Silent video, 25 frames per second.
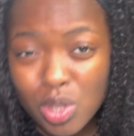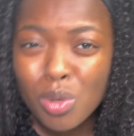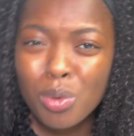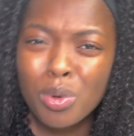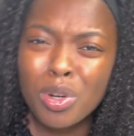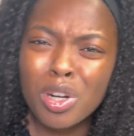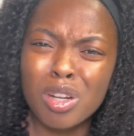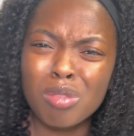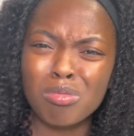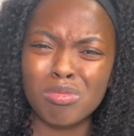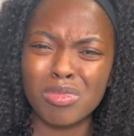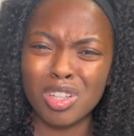the
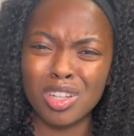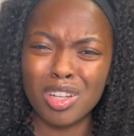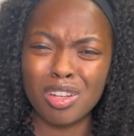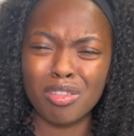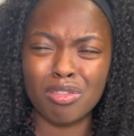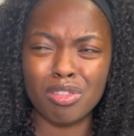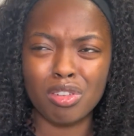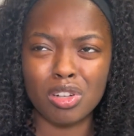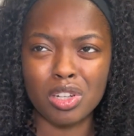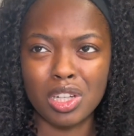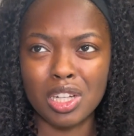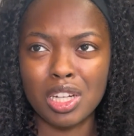word I'm
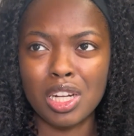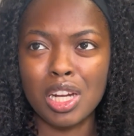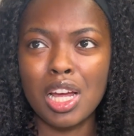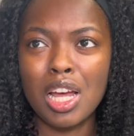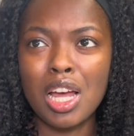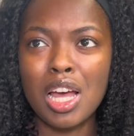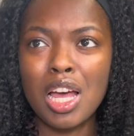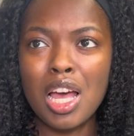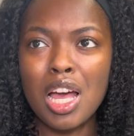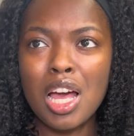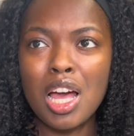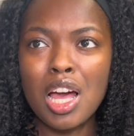looking for?
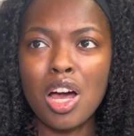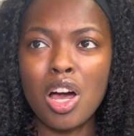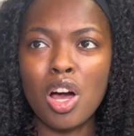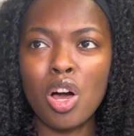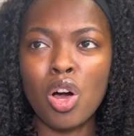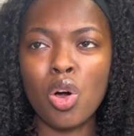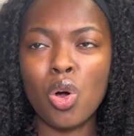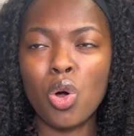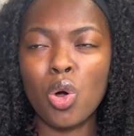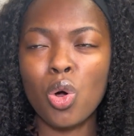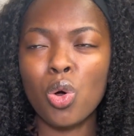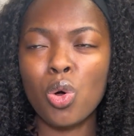
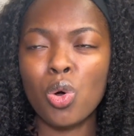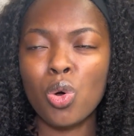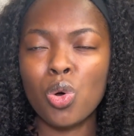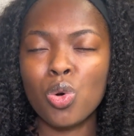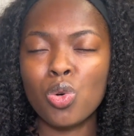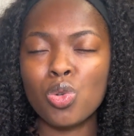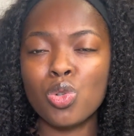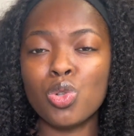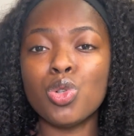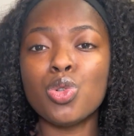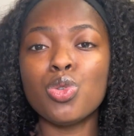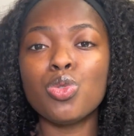An
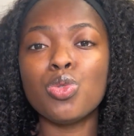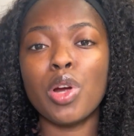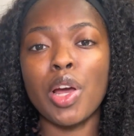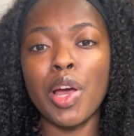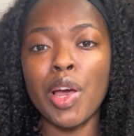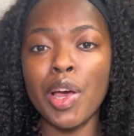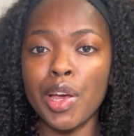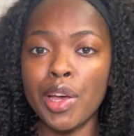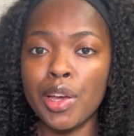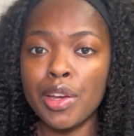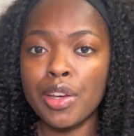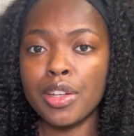old
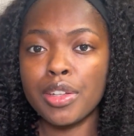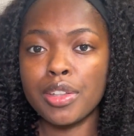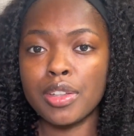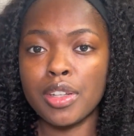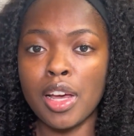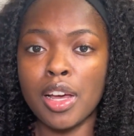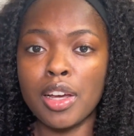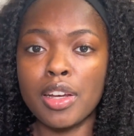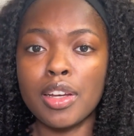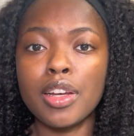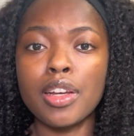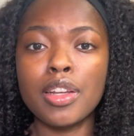do-rag.
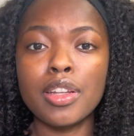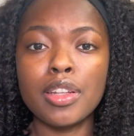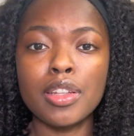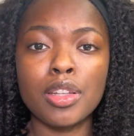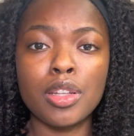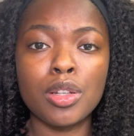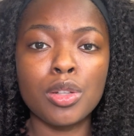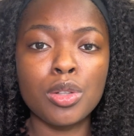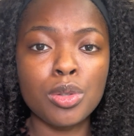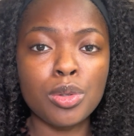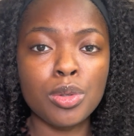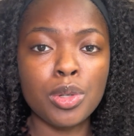I cut
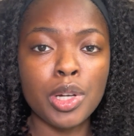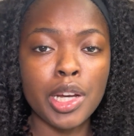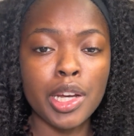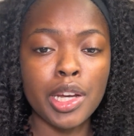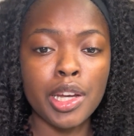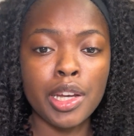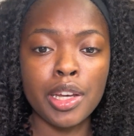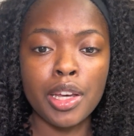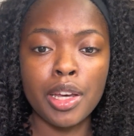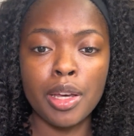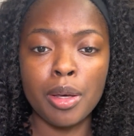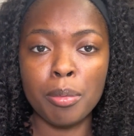the
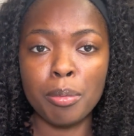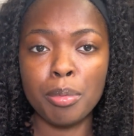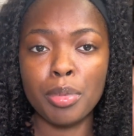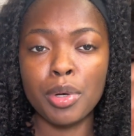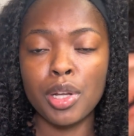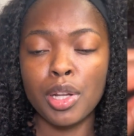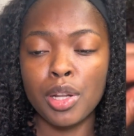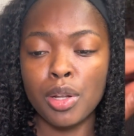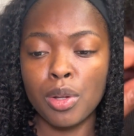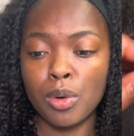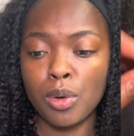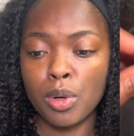do-rag and
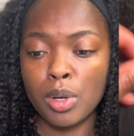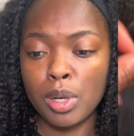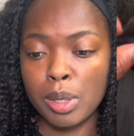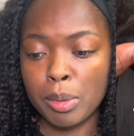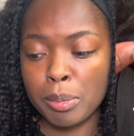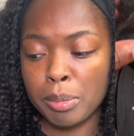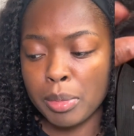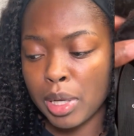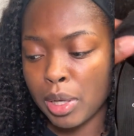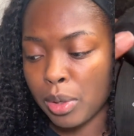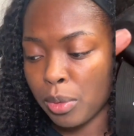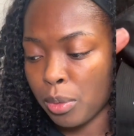put it
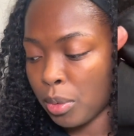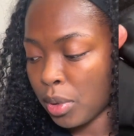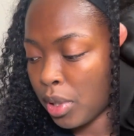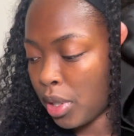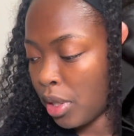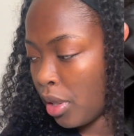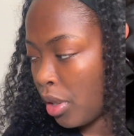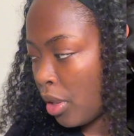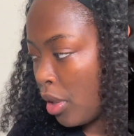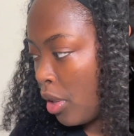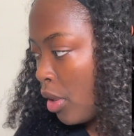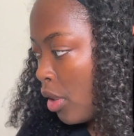on my
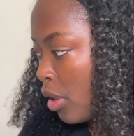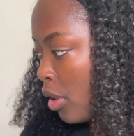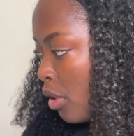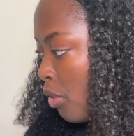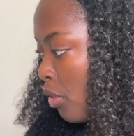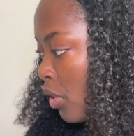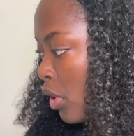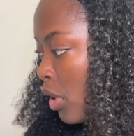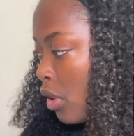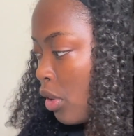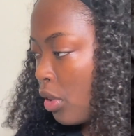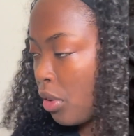wig.
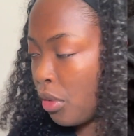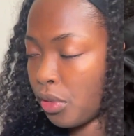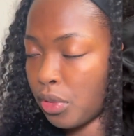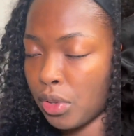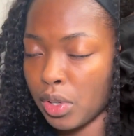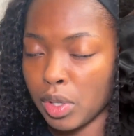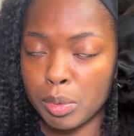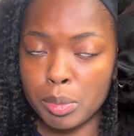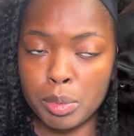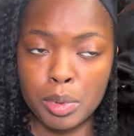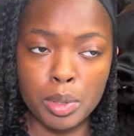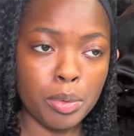If I could
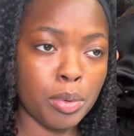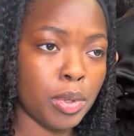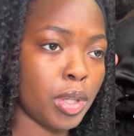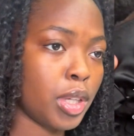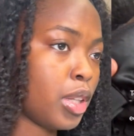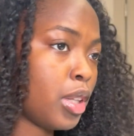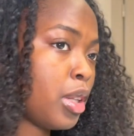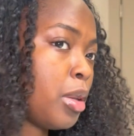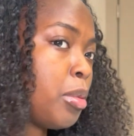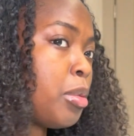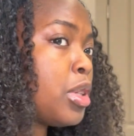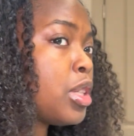find my
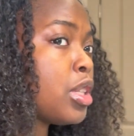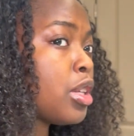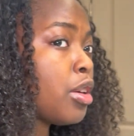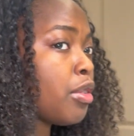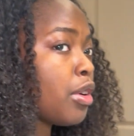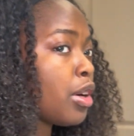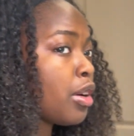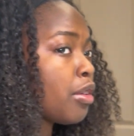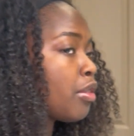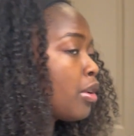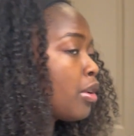wig, let me see if I can